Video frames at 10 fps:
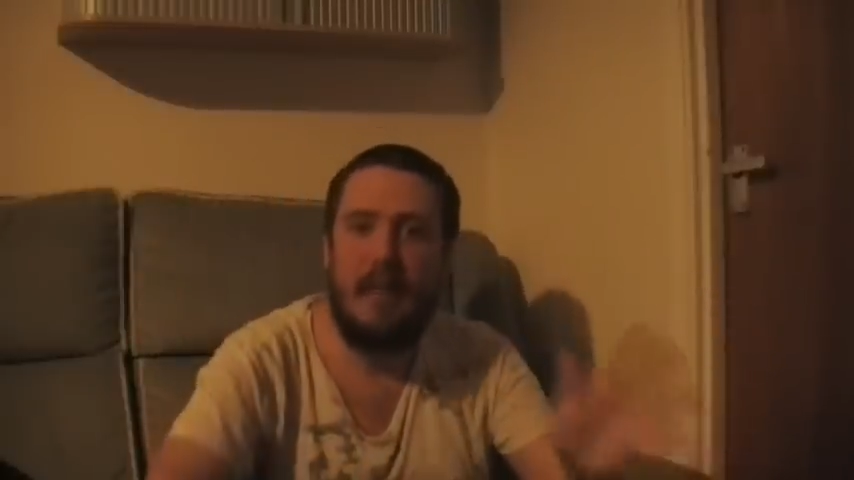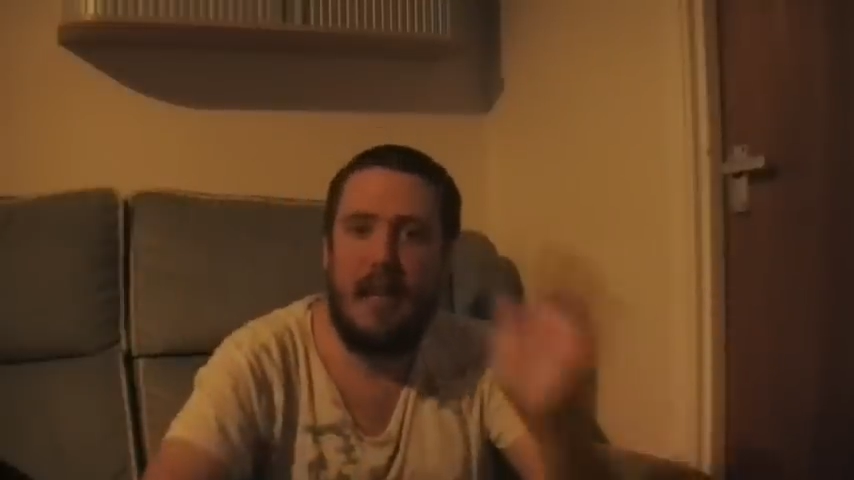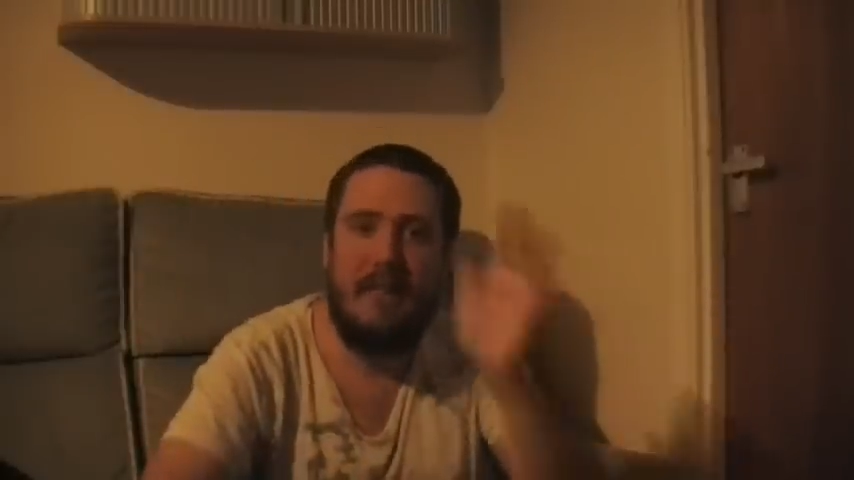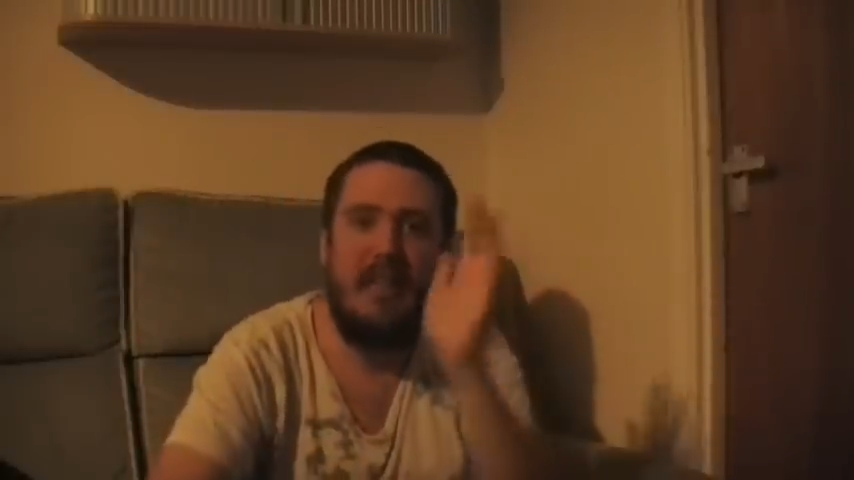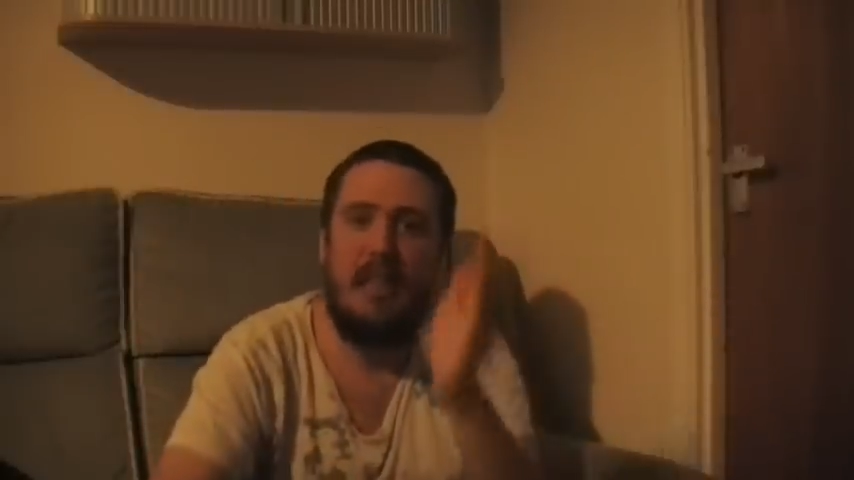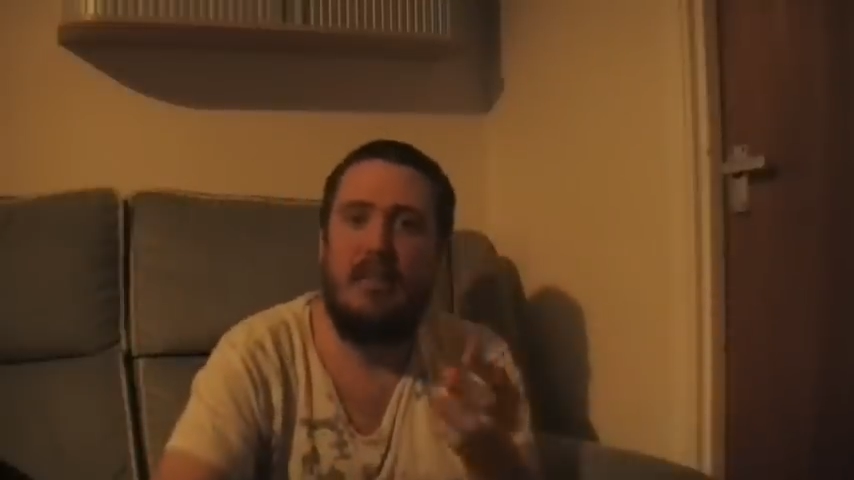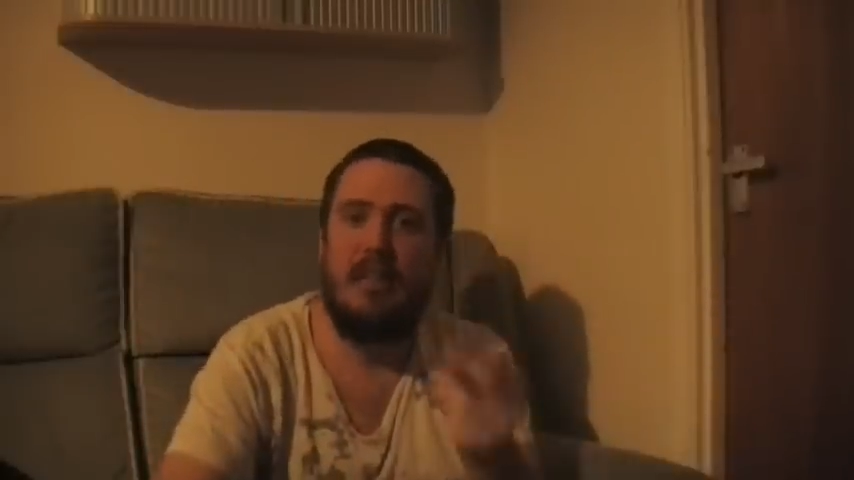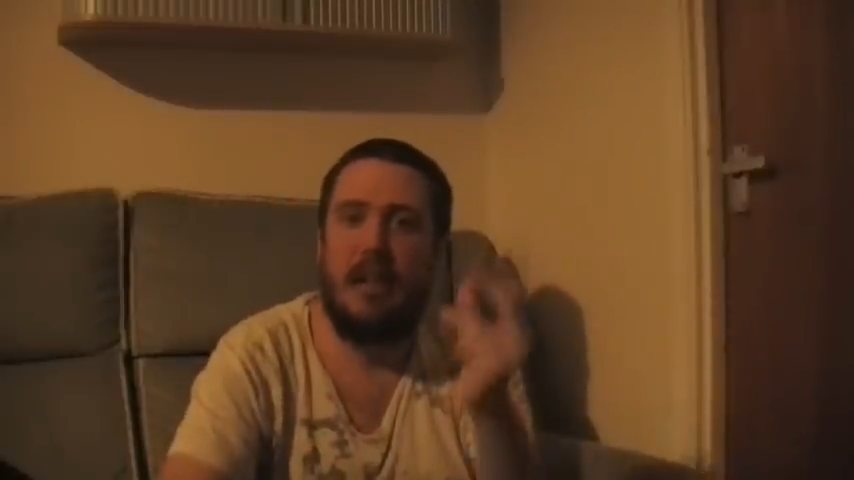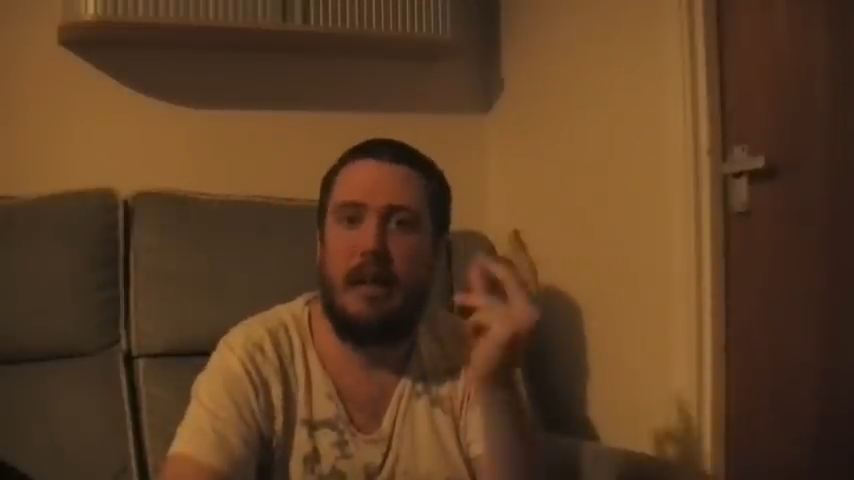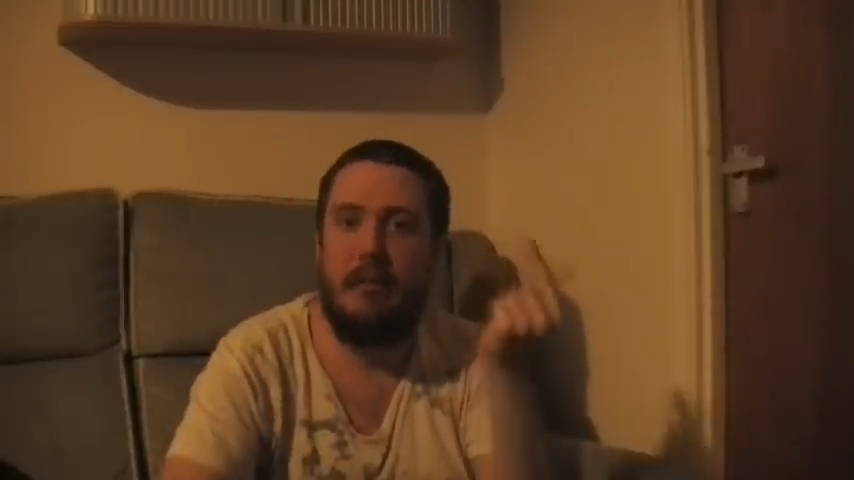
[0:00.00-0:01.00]
and then every single
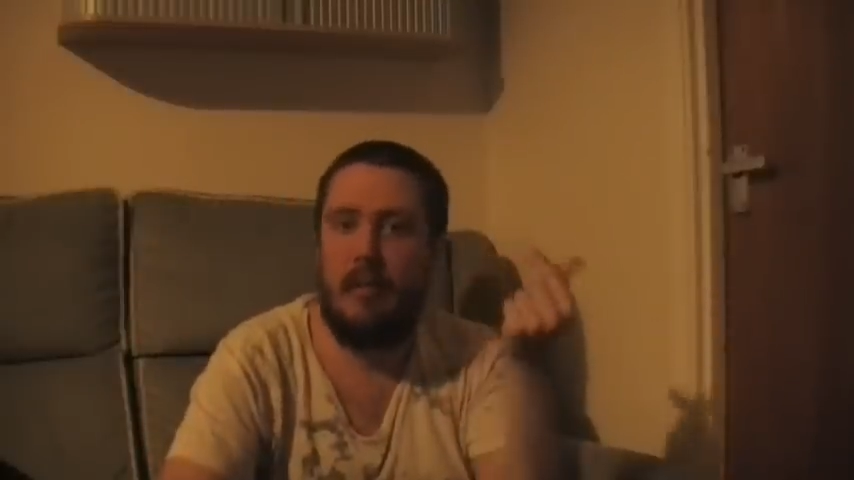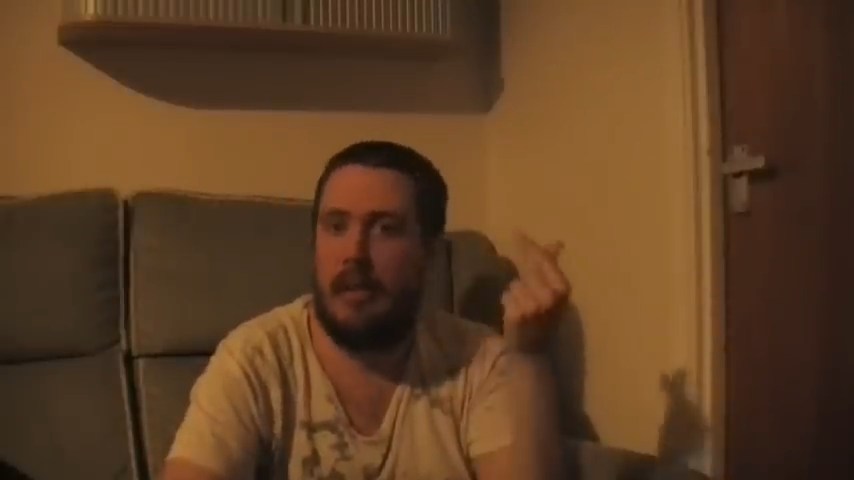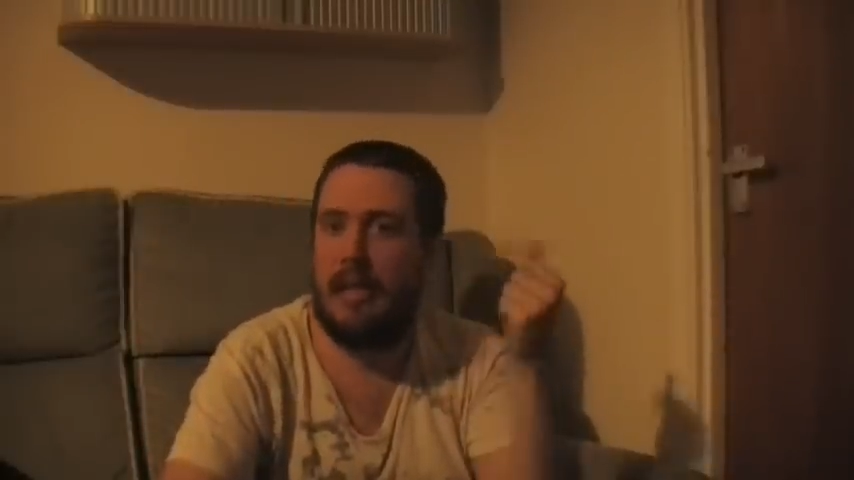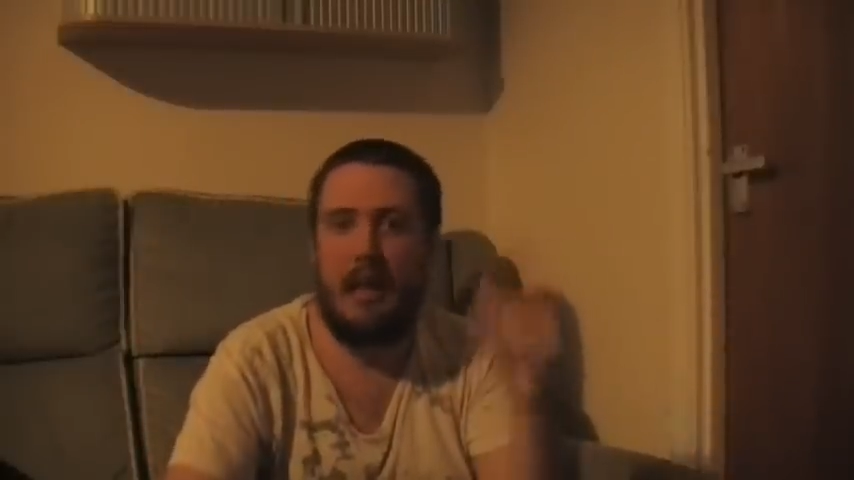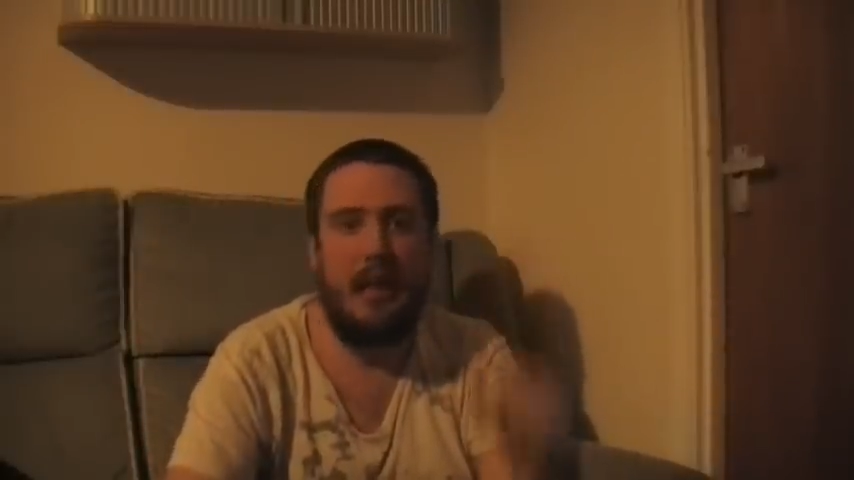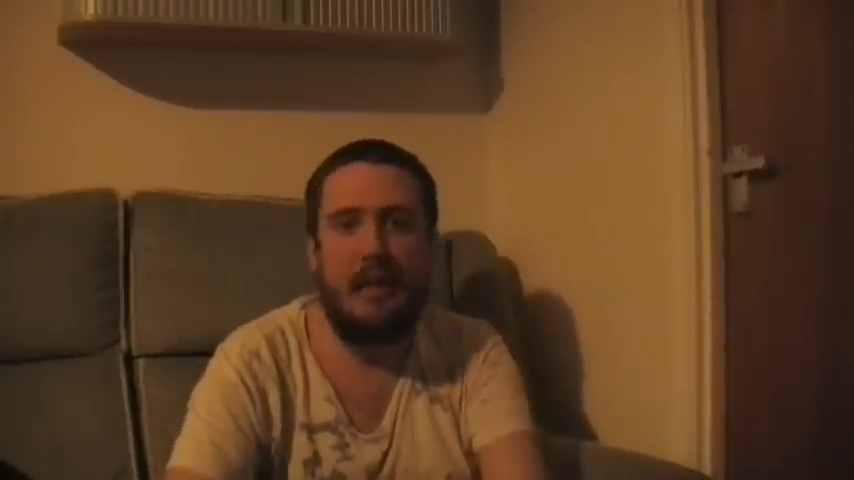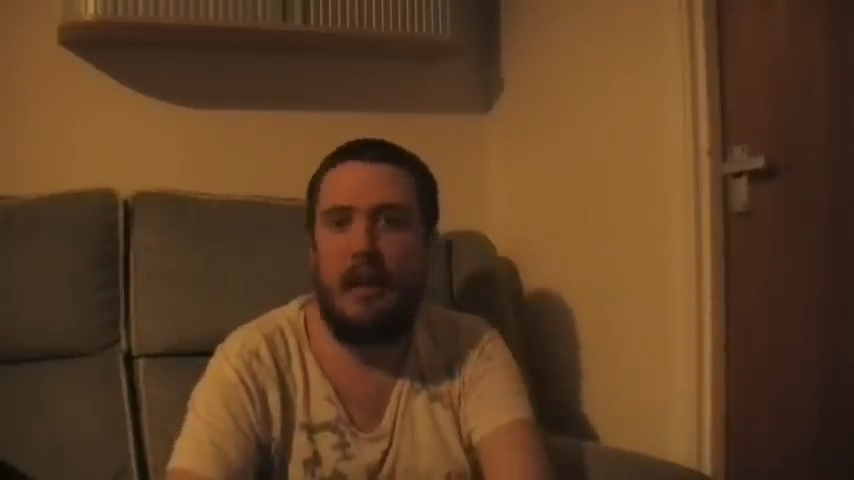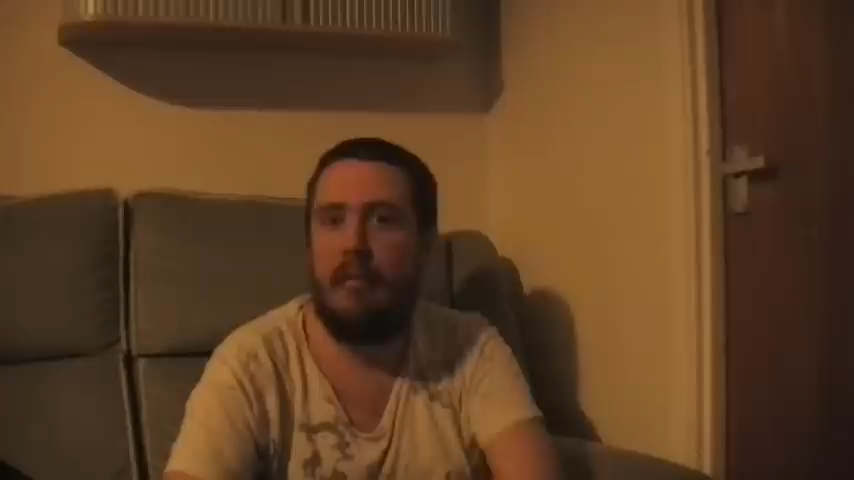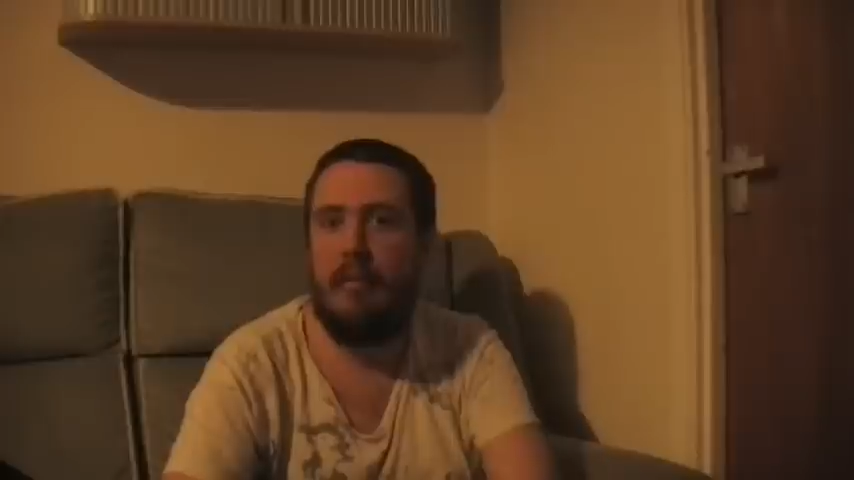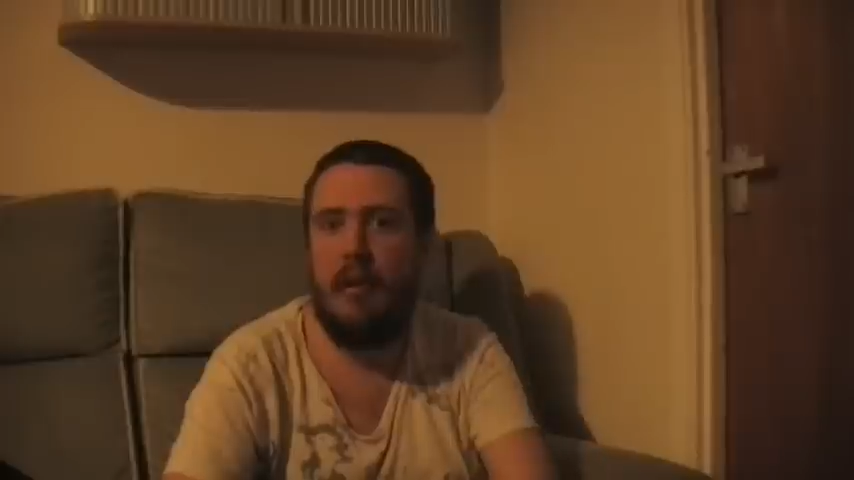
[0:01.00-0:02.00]
time, it's a letdown.